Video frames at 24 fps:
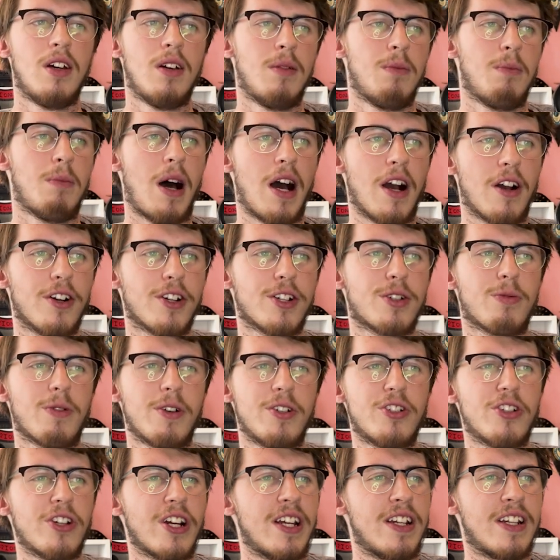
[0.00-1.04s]

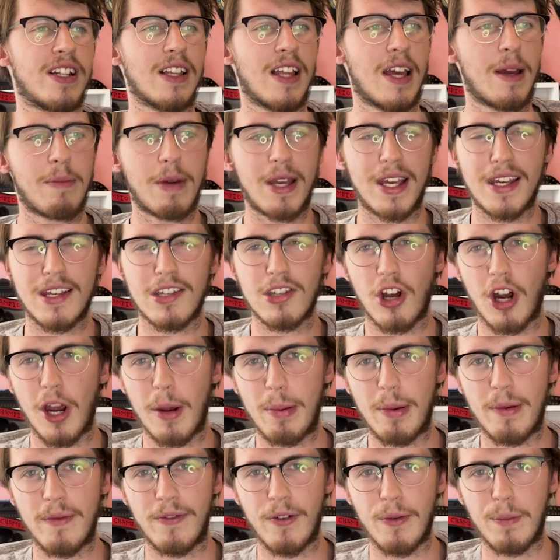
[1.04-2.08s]
Rogerio de Lima is
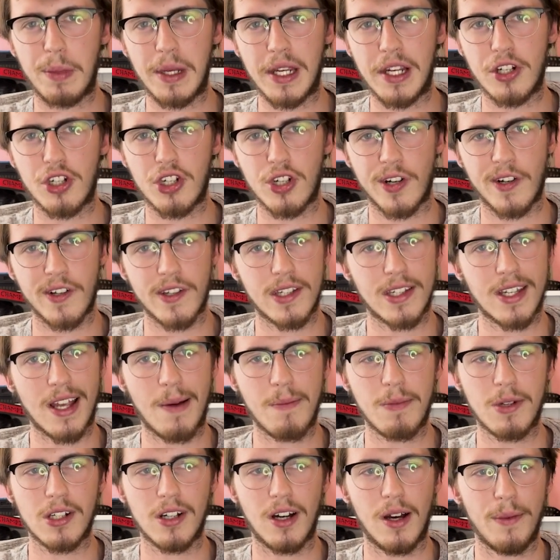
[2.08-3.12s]
open for big shots
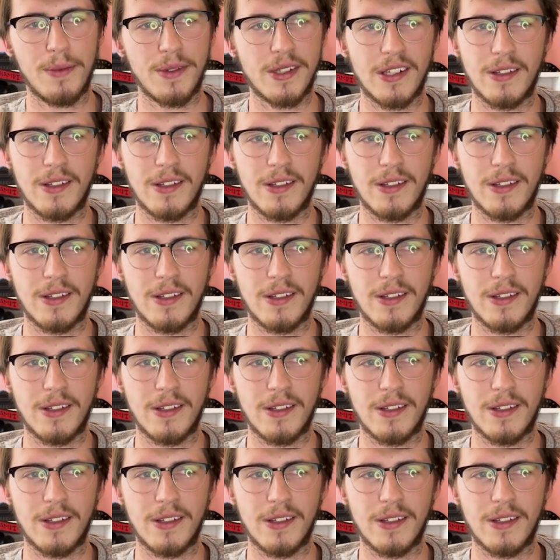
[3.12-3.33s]
sometimes,